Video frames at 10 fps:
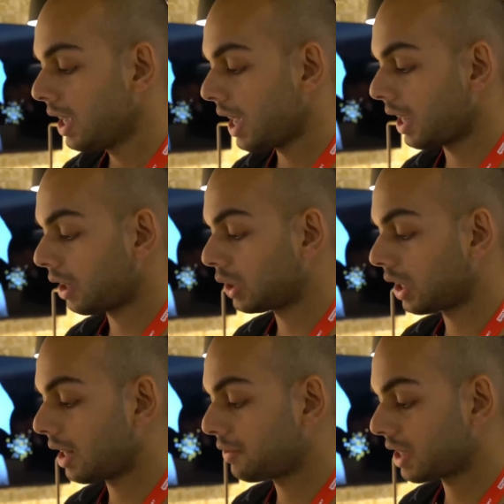And on the
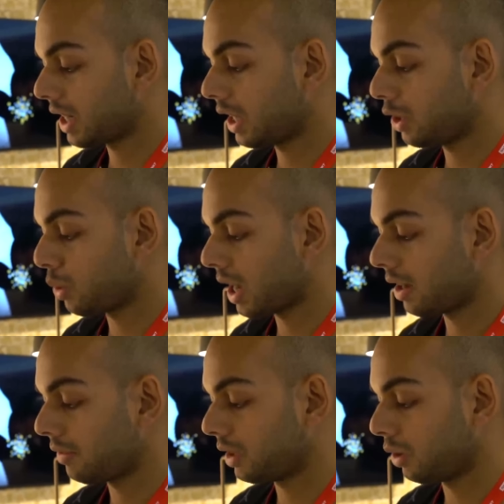left side you
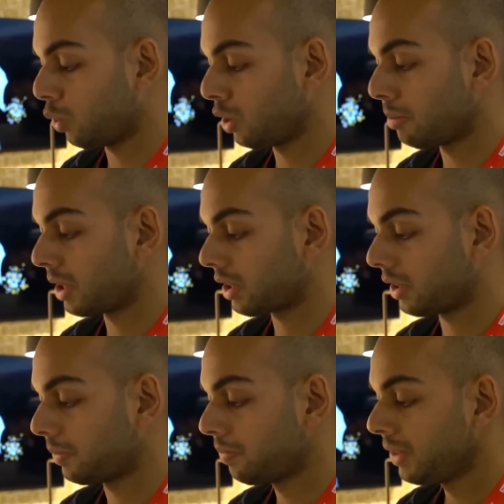have a whole button.